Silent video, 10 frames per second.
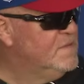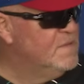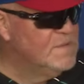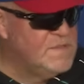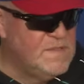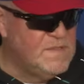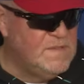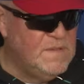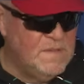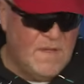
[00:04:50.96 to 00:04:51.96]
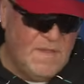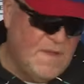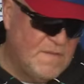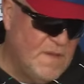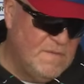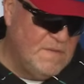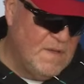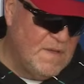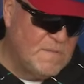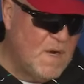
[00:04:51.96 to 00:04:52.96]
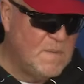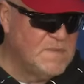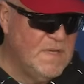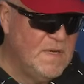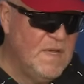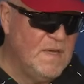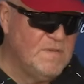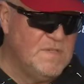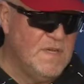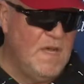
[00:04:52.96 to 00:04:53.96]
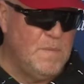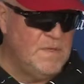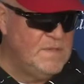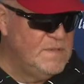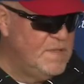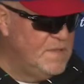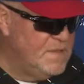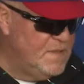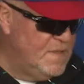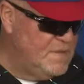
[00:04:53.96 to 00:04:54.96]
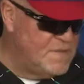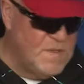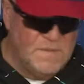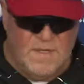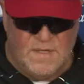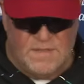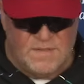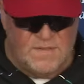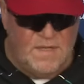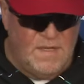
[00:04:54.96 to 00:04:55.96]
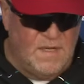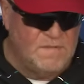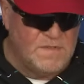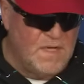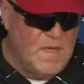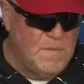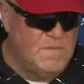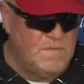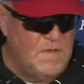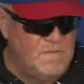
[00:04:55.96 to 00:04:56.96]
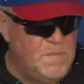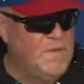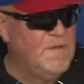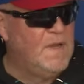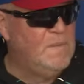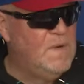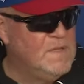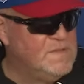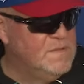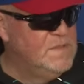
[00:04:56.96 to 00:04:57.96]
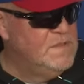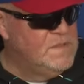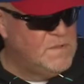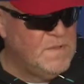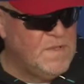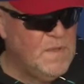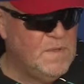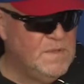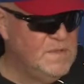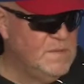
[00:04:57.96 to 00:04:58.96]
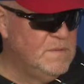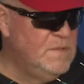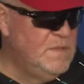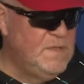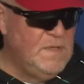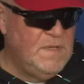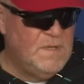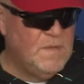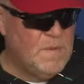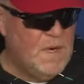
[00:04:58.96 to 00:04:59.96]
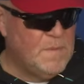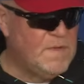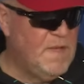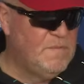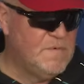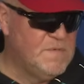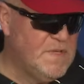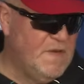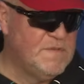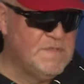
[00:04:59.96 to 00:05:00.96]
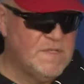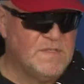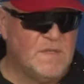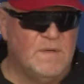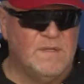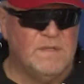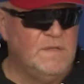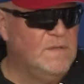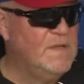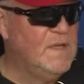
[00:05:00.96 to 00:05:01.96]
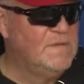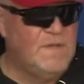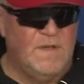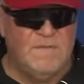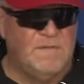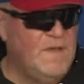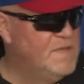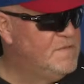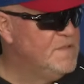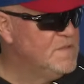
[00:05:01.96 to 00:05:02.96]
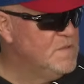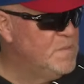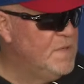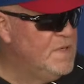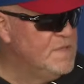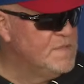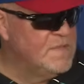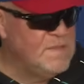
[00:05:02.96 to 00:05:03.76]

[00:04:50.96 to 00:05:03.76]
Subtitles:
you know, see, you know, I think Robert's done a heck of a job and Joe Douglas has done a heck of a job of building that roster to what they want to do, You know, Robert came from San Francisco. You know, they got tough, fast, physical players, and